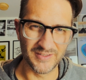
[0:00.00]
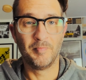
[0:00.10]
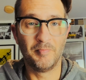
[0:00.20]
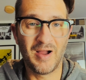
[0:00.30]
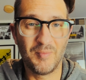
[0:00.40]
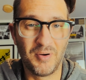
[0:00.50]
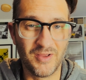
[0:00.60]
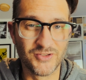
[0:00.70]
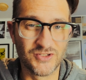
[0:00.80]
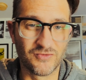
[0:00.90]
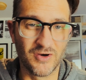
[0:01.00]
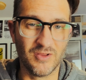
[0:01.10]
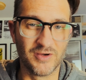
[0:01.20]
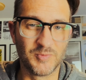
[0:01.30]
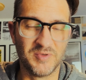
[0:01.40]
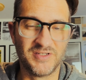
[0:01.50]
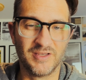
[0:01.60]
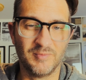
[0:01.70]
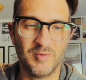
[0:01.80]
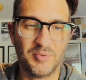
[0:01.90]
My apologies for how long it's been
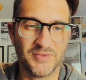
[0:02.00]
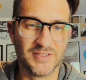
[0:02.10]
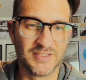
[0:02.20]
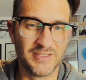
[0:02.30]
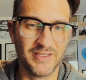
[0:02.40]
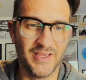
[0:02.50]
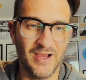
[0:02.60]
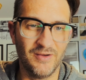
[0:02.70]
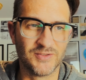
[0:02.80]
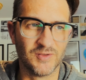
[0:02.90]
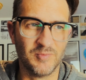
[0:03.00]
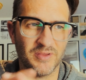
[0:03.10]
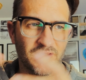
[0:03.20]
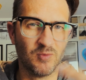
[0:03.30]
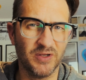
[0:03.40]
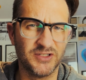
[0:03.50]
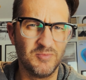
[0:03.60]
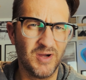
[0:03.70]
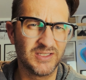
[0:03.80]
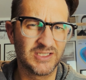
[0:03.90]
taking me to put this thing out. It's only been like, what, two
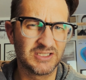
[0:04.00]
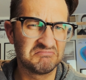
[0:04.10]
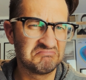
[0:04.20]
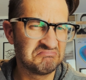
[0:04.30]
months?